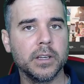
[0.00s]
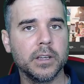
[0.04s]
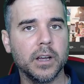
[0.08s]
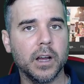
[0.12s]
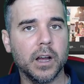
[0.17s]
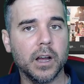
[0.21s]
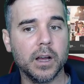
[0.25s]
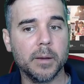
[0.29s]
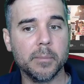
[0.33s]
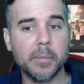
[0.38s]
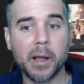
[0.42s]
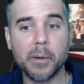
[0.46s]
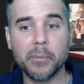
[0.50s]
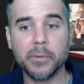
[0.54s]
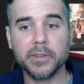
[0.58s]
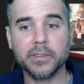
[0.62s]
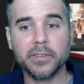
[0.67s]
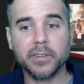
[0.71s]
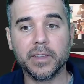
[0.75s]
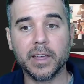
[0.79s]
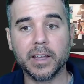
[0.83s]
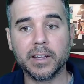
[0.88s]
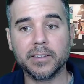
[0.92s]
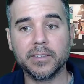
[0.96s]
Um, I would
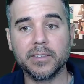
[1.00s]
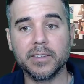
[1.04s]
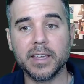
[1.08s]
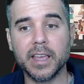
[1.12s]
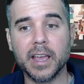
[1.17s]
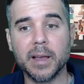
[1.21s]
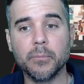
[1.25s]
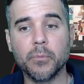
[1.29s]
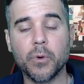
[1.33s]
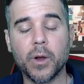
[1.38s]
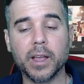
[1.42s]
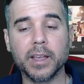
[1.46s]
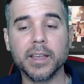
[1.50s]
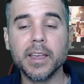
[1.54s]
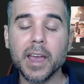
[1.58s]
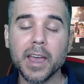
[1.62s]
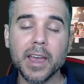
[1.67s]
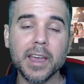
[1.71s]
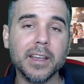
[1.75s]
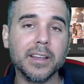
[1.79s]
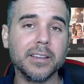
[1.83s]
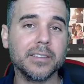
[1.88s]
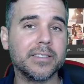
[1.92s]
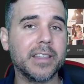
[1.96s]
select CMYK
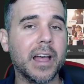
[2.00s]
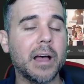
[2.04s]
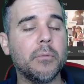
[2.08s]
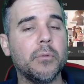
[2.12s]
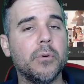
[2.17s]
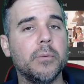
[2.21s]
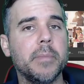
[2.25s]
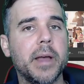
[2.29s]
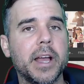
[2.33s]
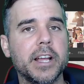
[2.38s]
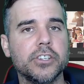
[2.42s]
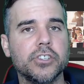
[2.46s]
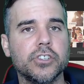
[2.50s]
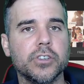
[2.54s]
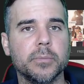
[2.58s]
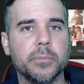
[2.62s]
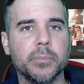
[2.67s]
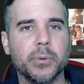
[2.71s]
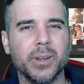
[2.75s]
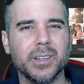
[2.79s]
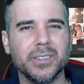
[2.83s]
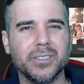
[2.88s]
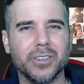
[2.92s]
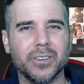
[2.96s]
because that will match your
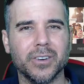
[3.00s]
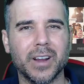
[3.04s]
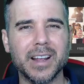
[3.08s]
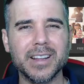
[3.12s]
printer.